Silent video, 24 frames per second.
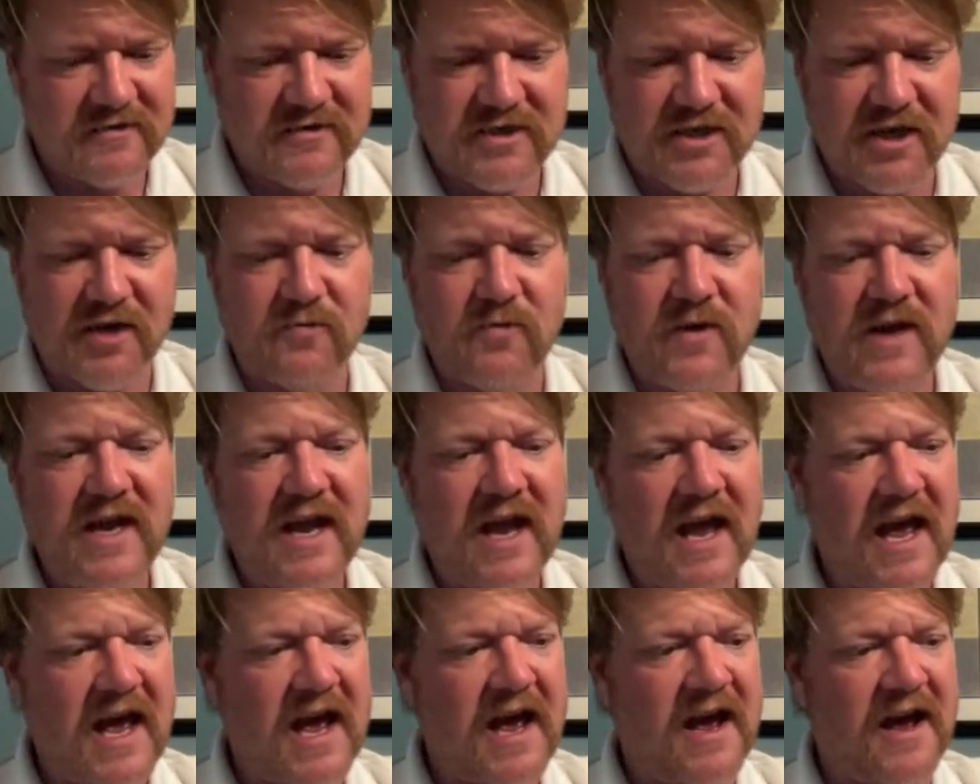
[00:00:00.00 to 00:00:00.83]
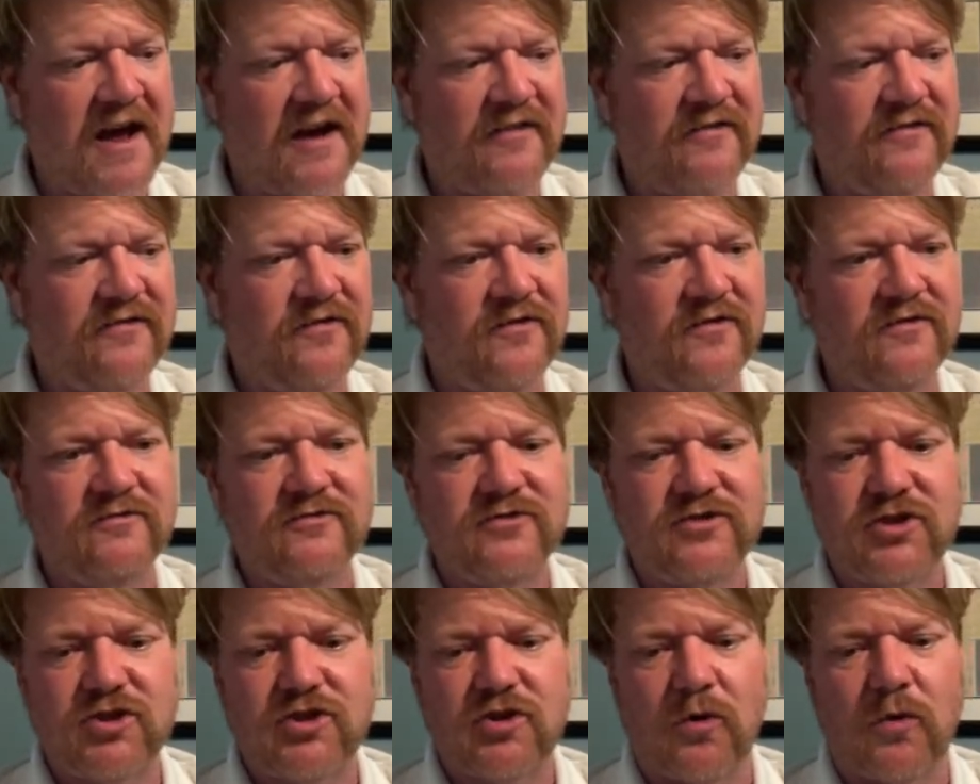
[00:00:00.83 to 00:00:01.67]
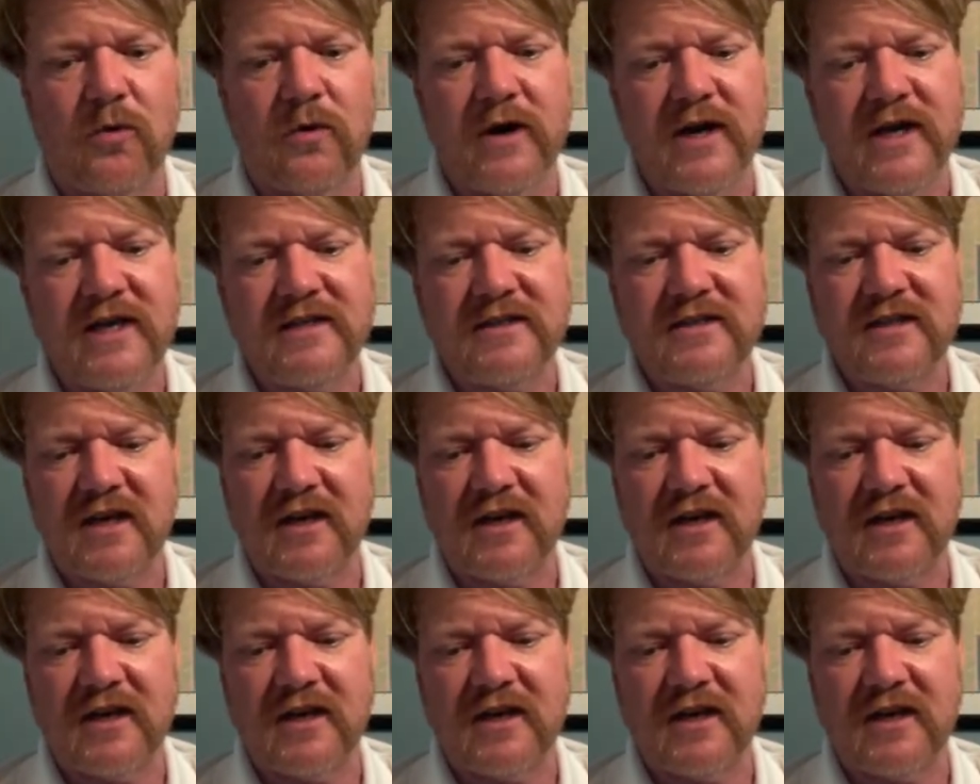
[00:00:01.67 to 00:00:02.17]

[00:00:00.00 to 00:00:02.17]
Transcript: so we have stories